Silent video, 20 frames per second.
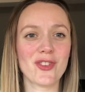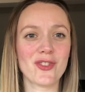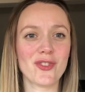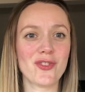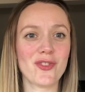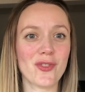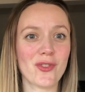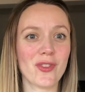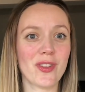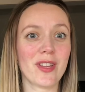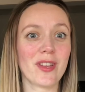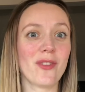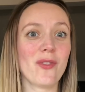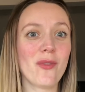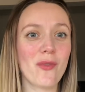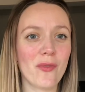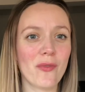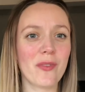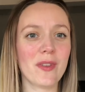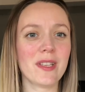during
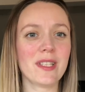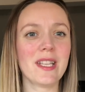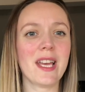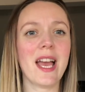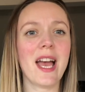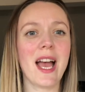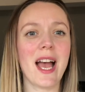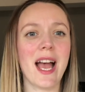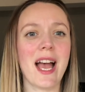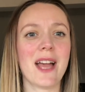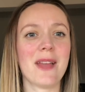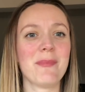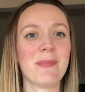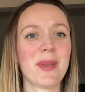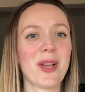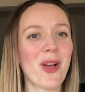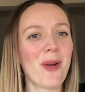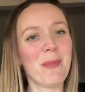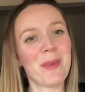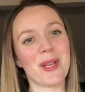COVID and
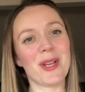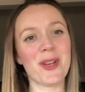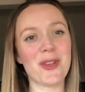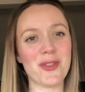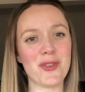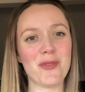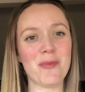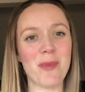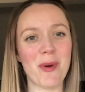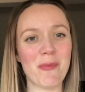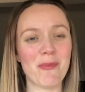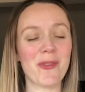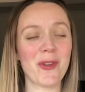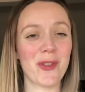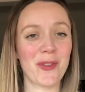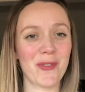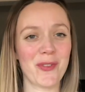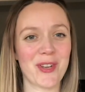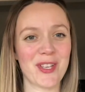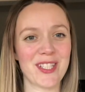becoming a new mum for the
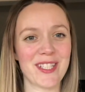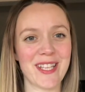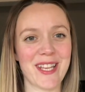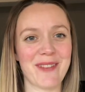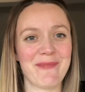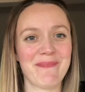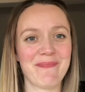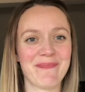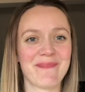first time.